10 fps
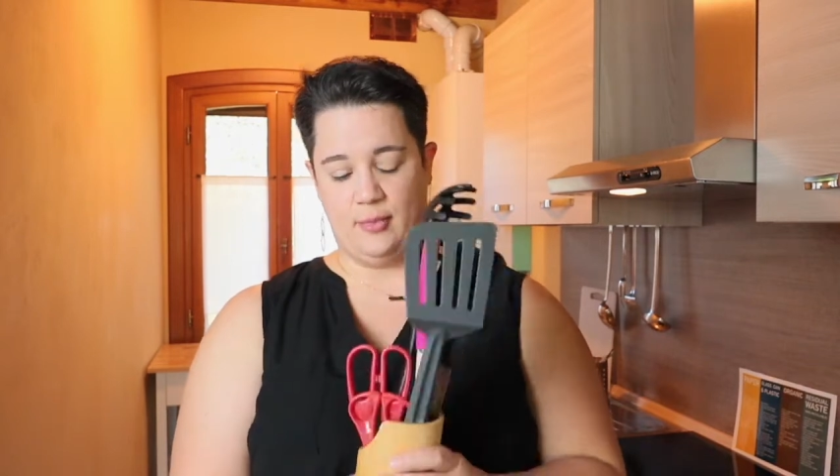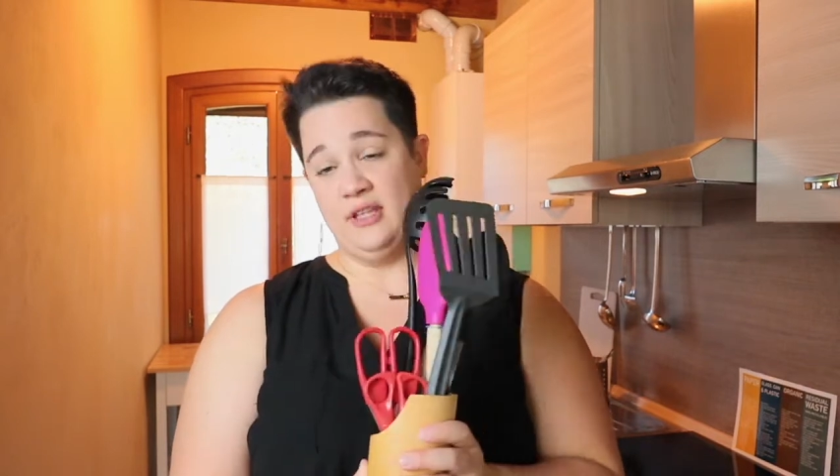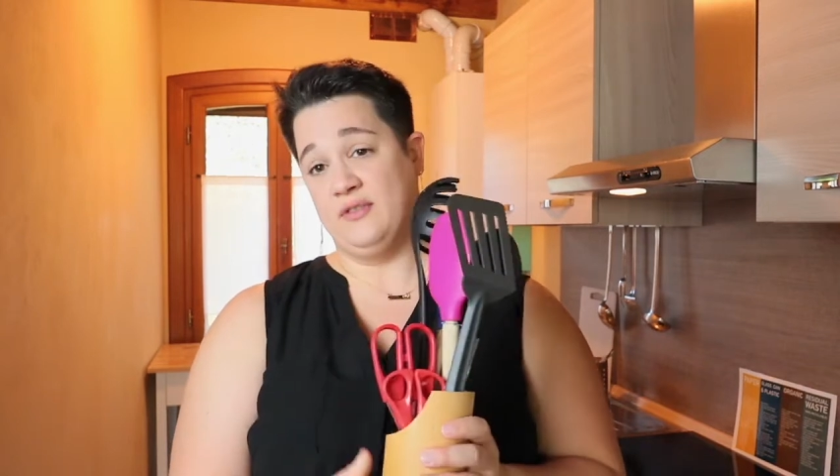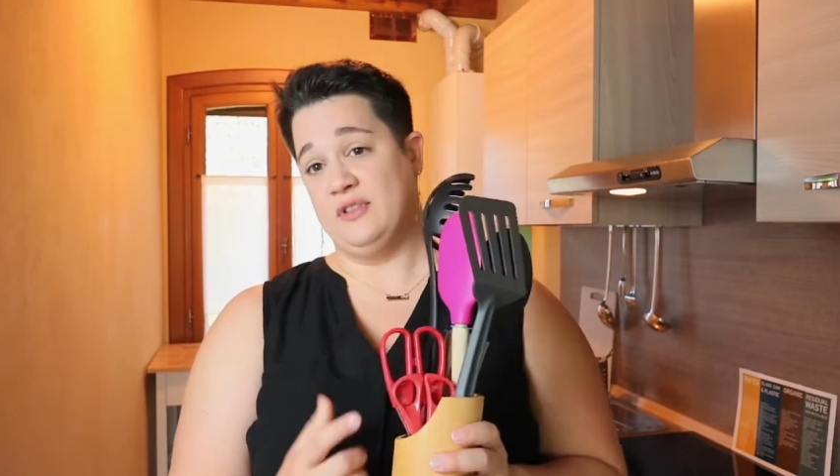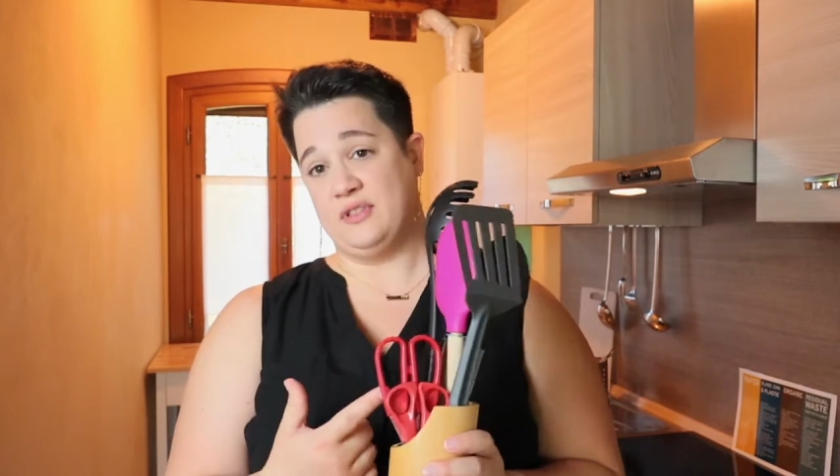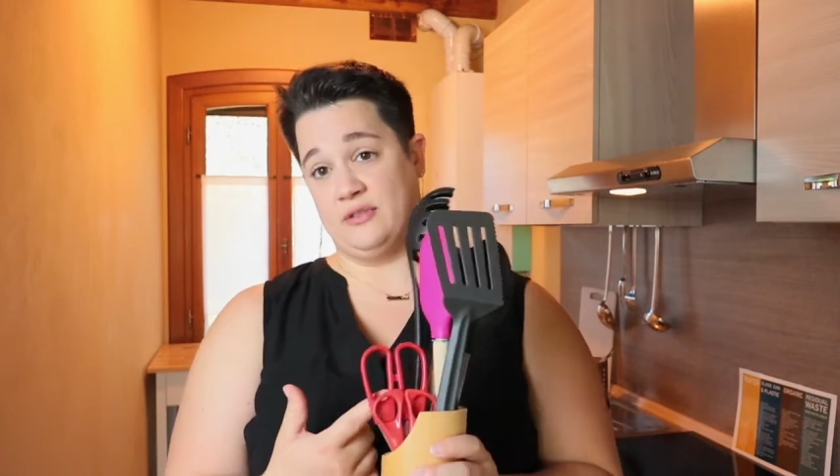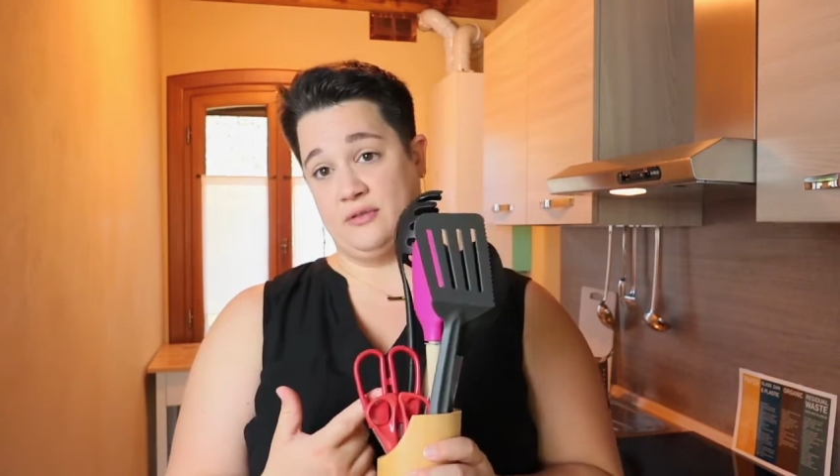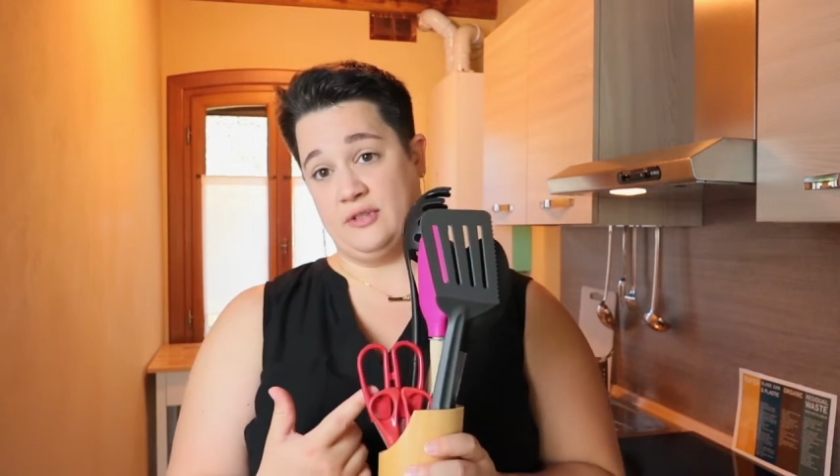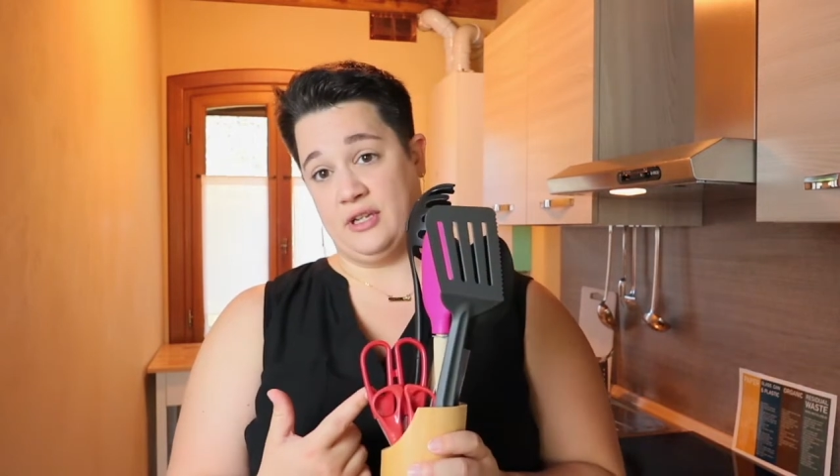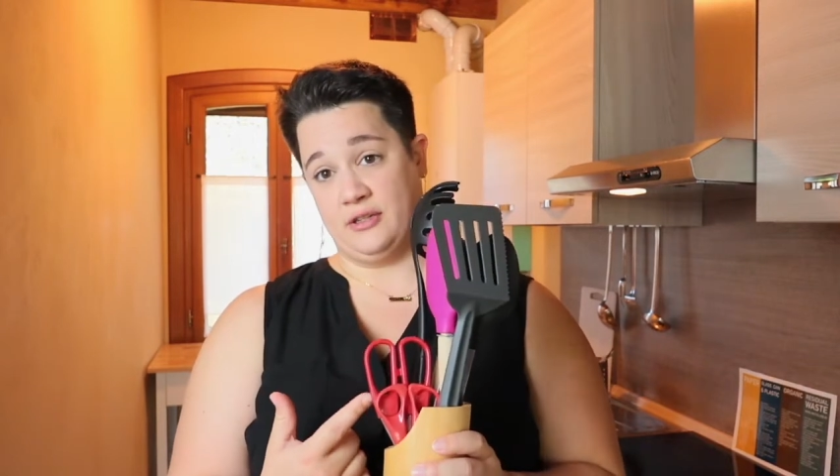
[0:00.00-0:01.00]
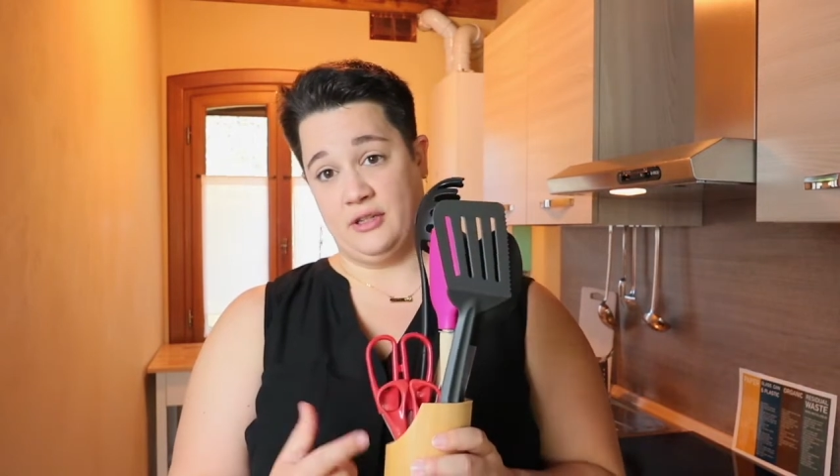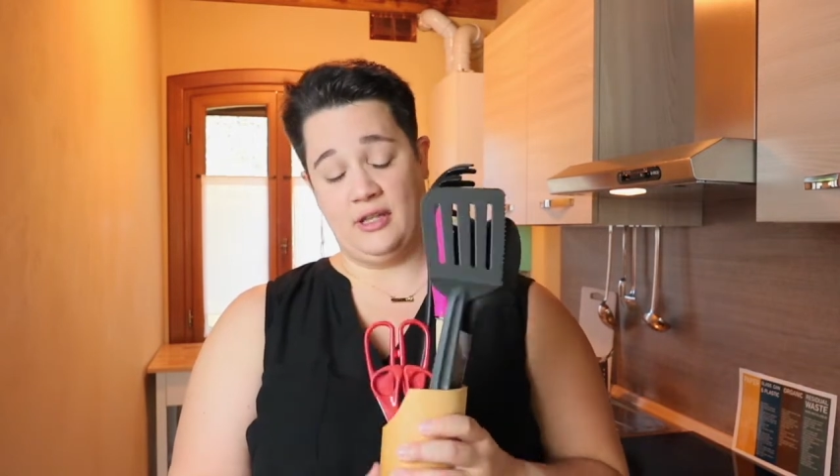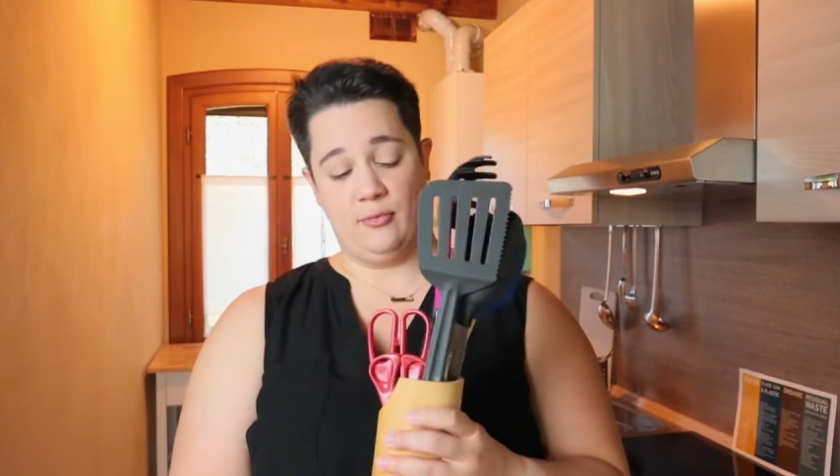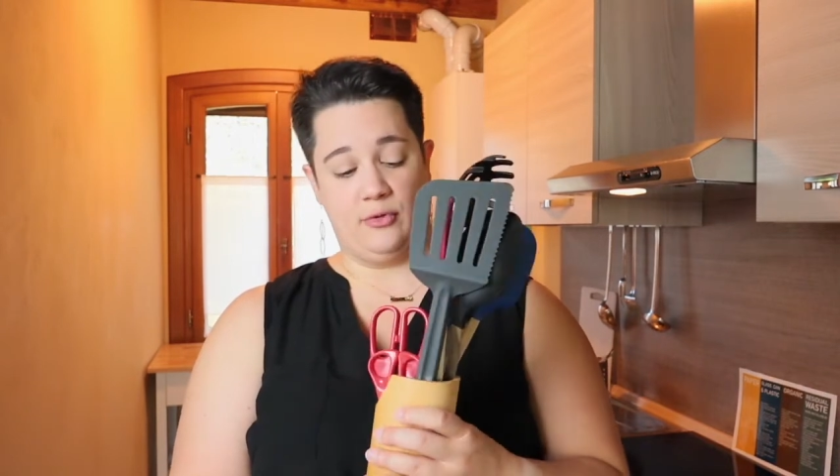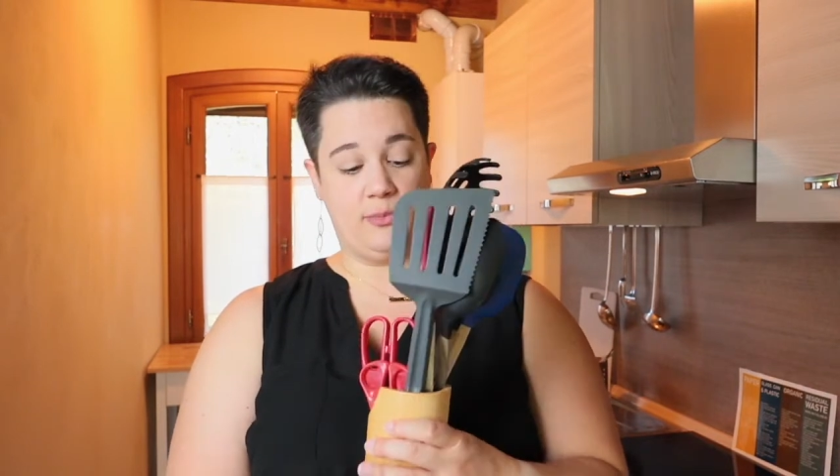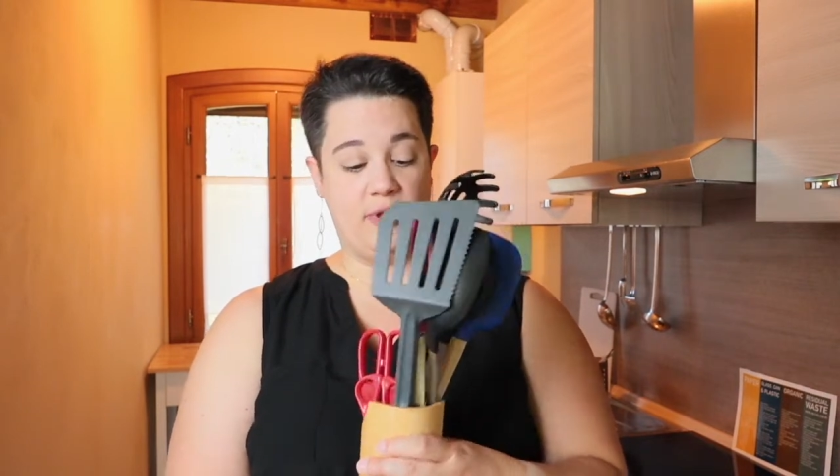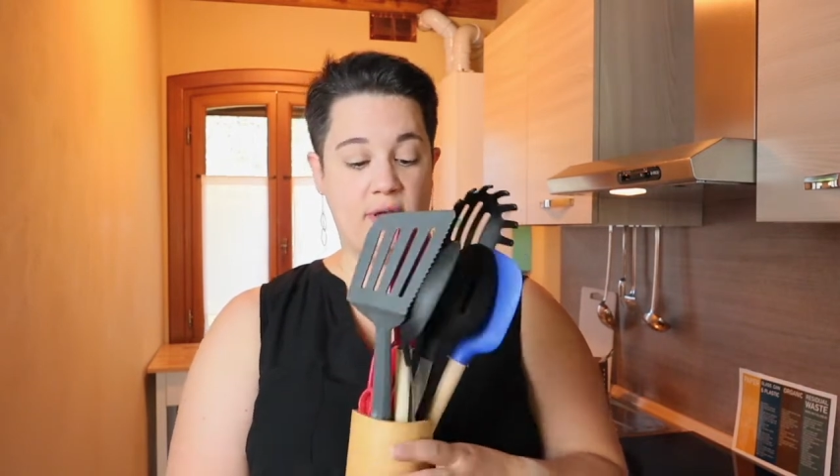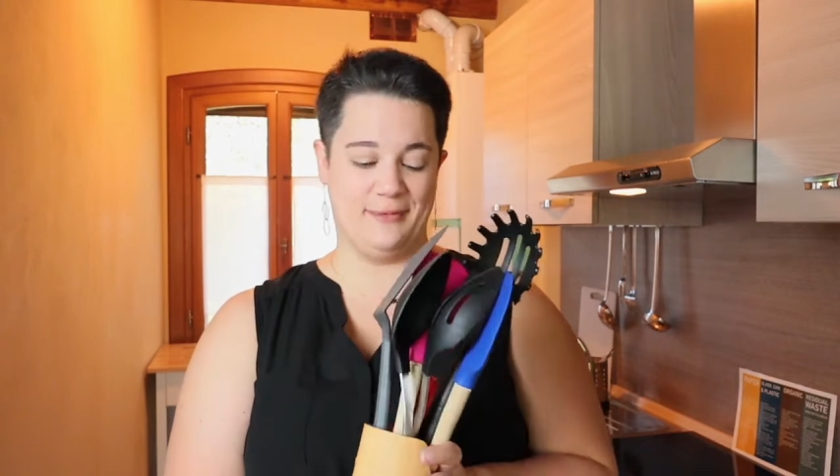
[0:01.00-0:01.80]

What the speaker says: even the scissors actually came with me,